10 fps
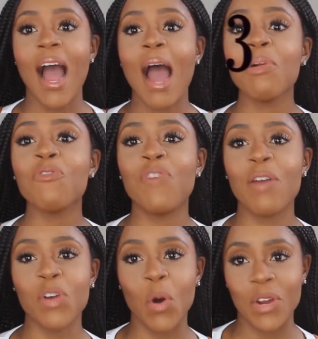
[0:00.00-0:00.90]
I'm a
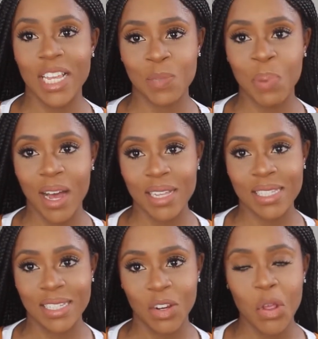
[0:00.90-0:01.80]
very honest
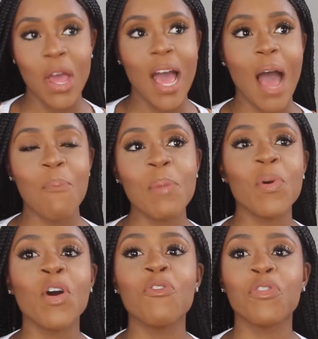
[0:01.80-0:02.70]
person and
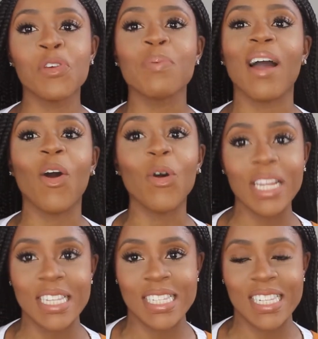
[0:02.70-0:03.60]
people confuse my
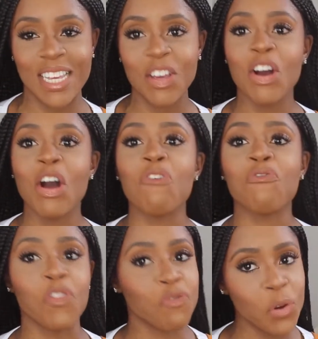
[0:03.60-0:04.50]
honesty
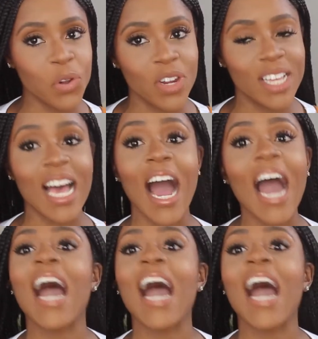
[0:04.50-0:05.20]
for rudeness.